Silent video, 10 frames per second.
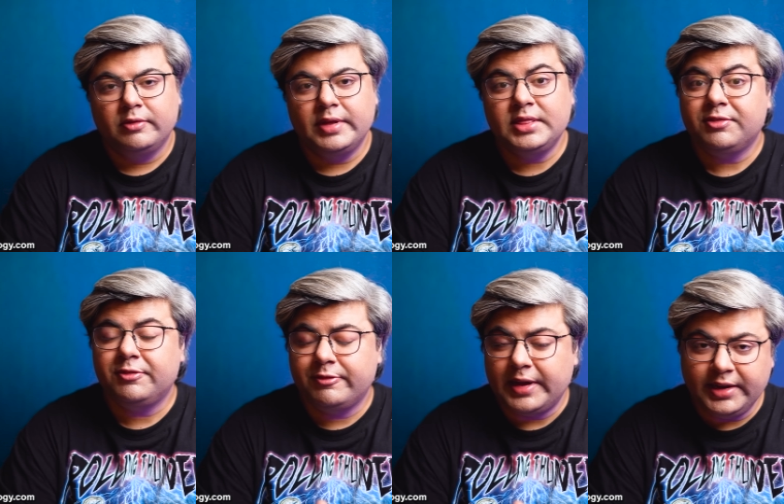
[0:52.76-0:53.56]
When the
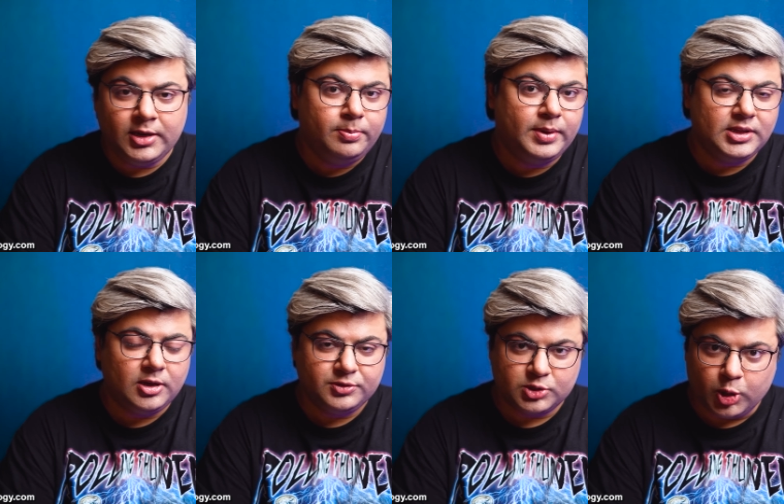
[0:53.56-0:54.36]
final pada
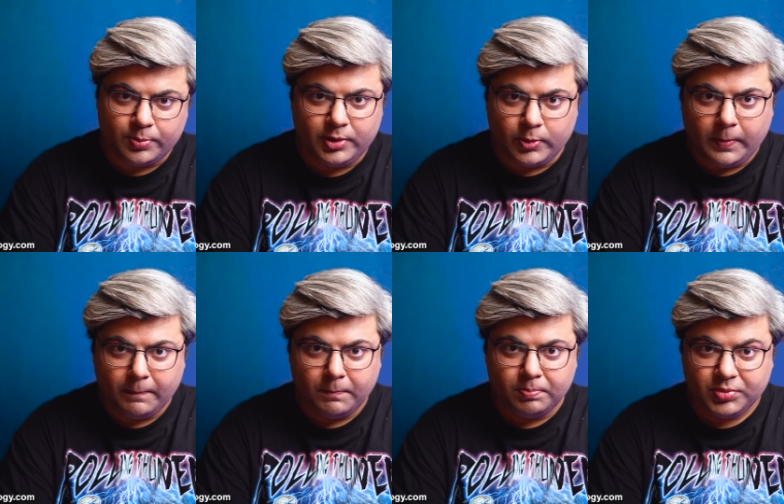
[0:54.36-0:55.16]
of Scorpio,
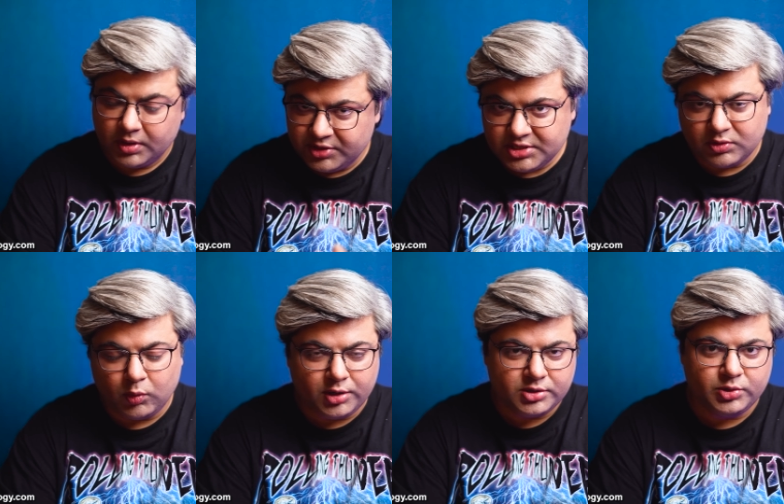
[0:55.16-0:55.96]
which is a
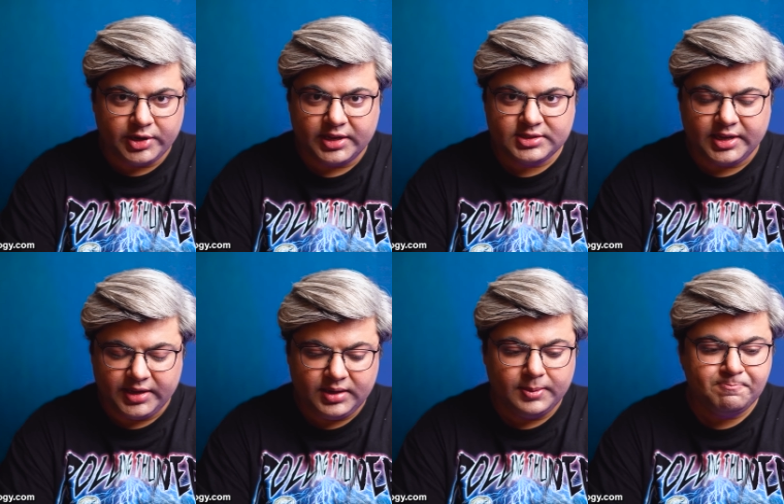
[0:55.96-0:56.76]
water zodiac
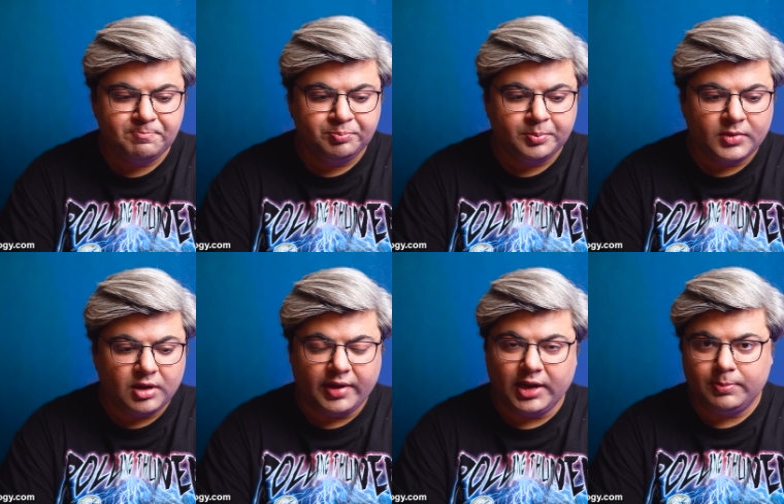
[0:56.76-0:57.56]
sign,
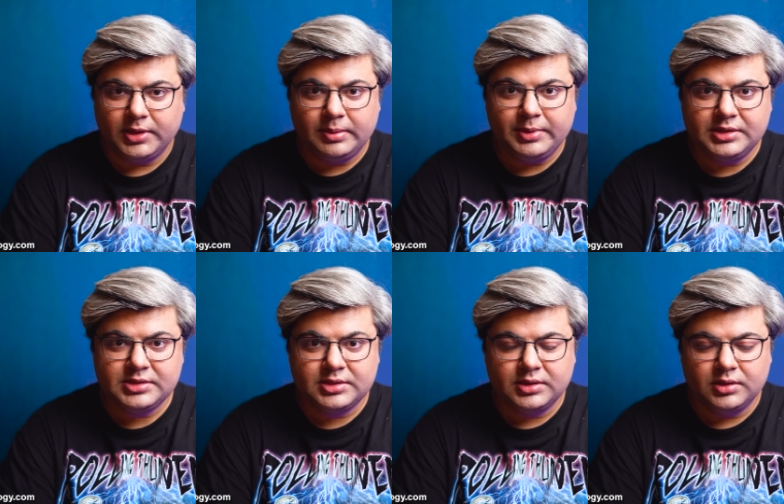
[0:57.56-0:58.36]
final pada
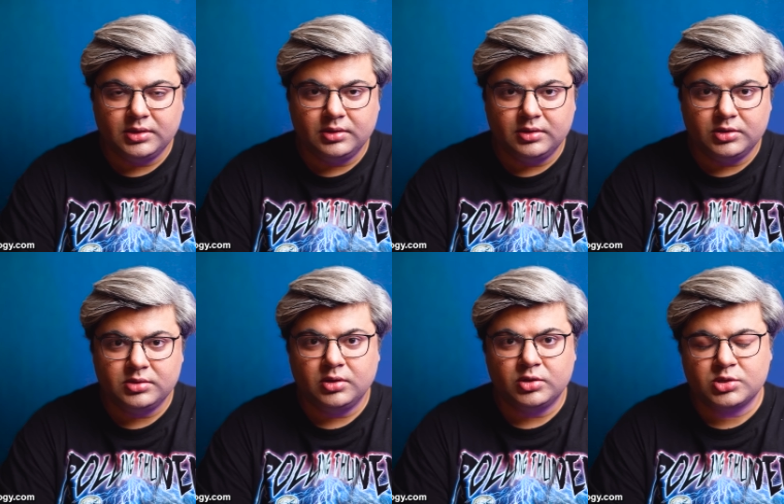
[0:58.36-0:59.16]
means
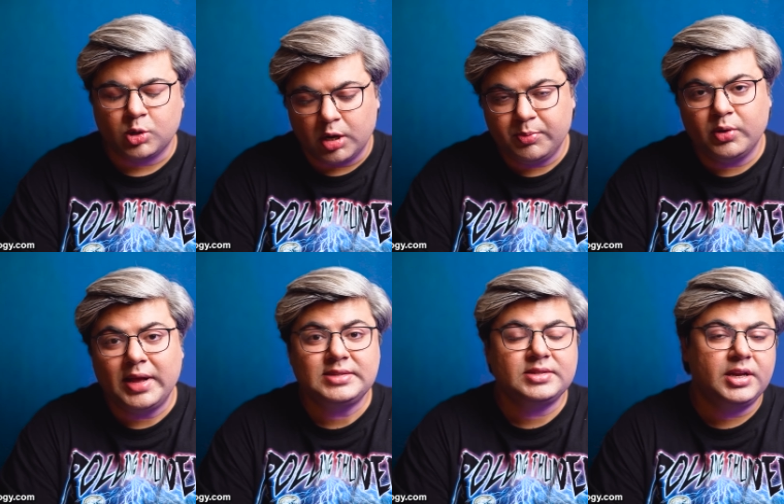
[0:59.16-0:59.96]
Scorpio
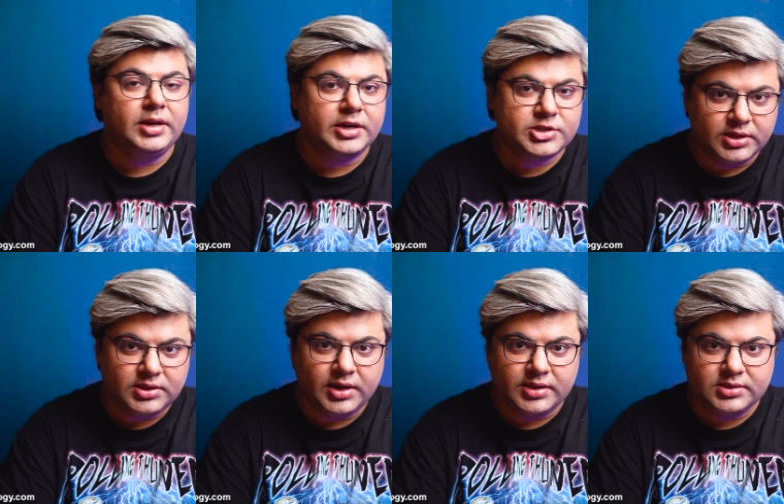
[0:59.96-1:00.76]
has three
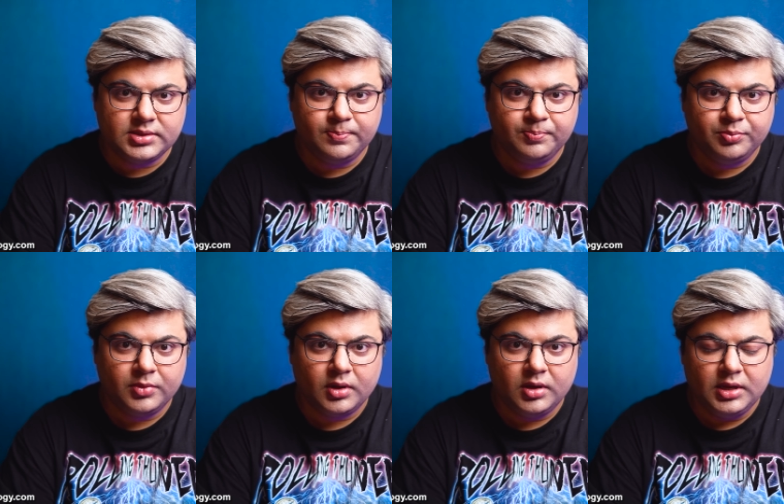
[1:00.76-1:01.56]
nakshatras.
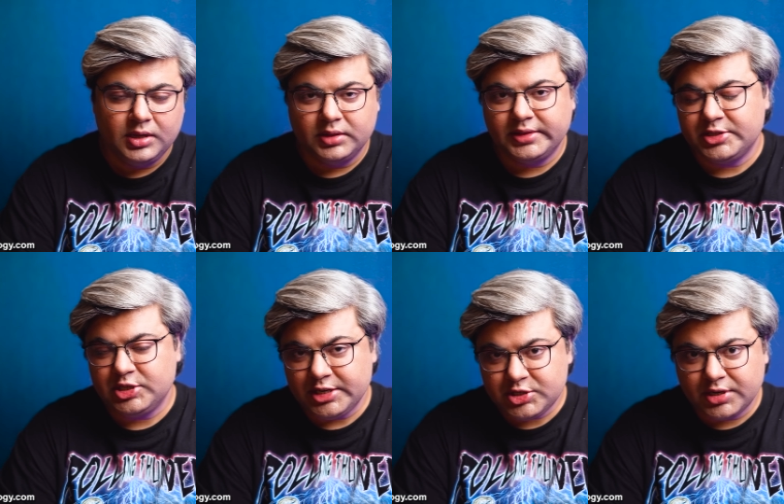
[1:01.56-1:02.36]
The
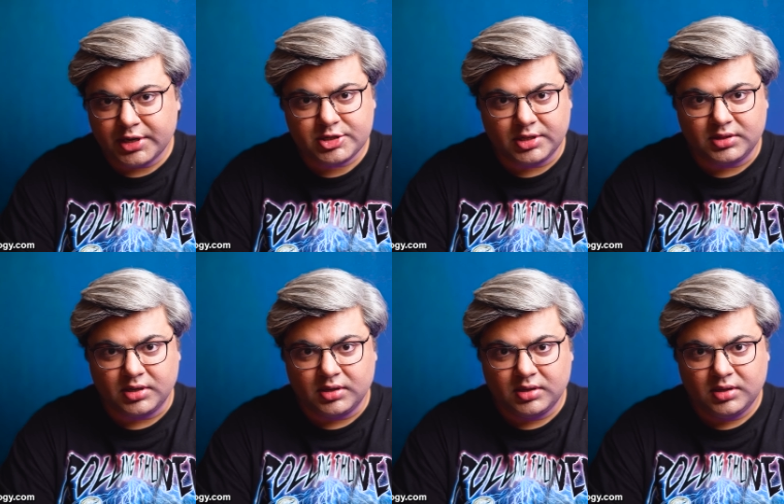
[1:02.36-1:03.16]
Jyeshtha
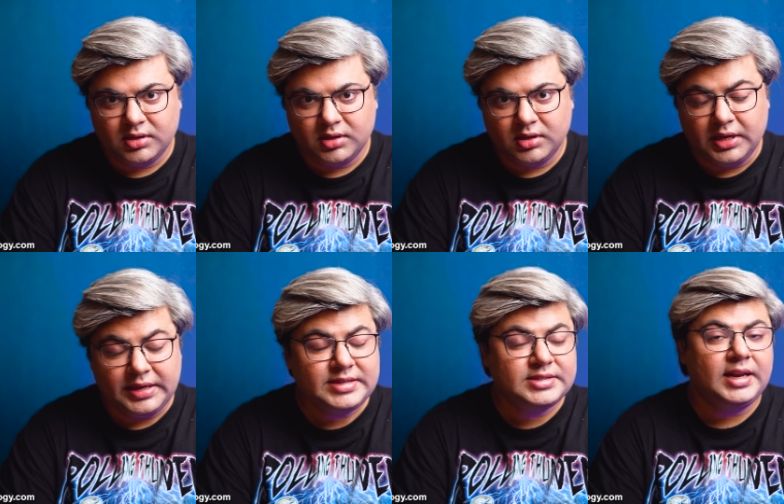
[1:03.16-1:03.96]
nakshatra
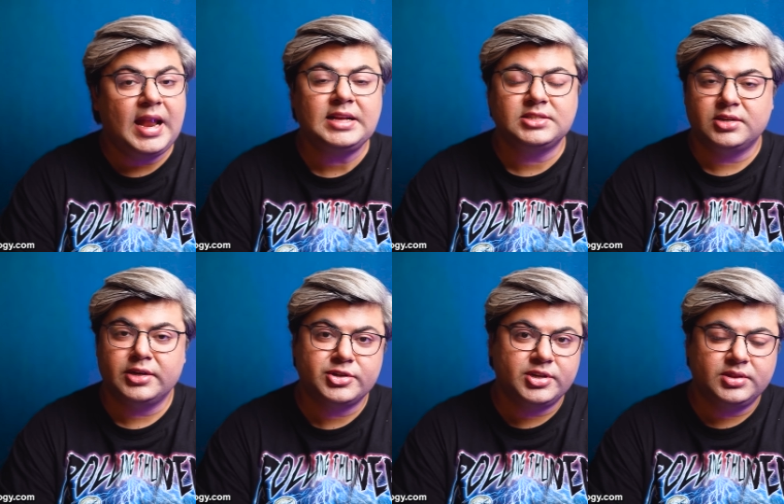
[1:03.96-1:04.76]
is the last
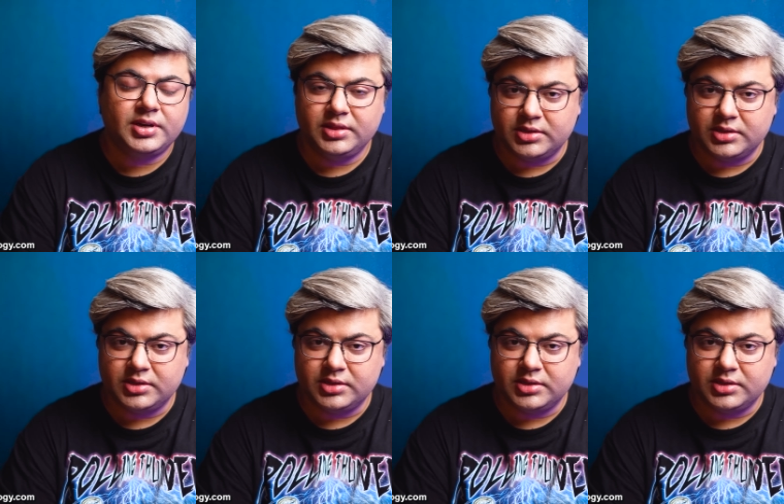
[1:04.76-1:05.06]
nakshatra